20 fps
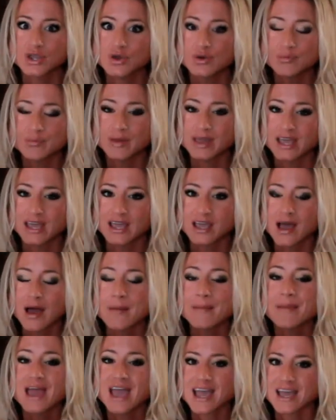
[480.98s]
you'd be
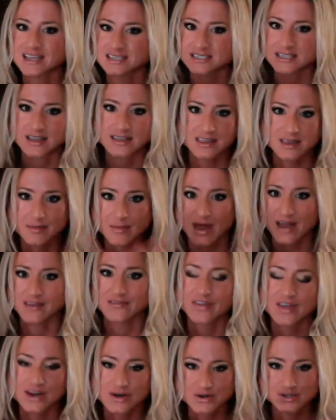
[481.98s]
amazed at the amount
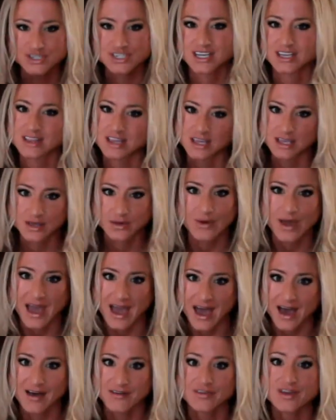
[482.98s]
of energy that you
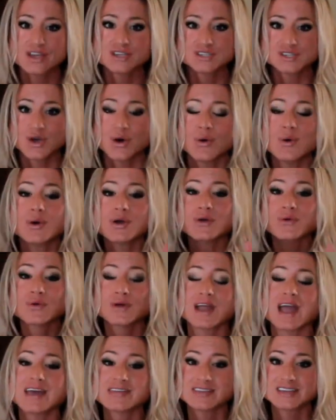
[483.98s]
have. So
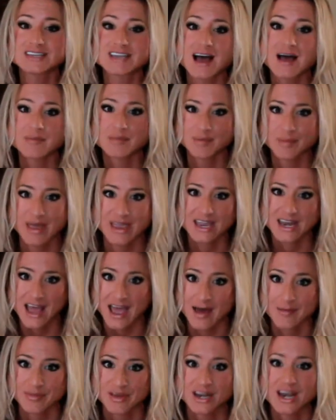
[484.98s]
create the time and make it
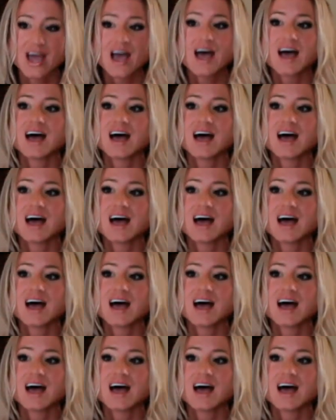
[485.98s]
happen.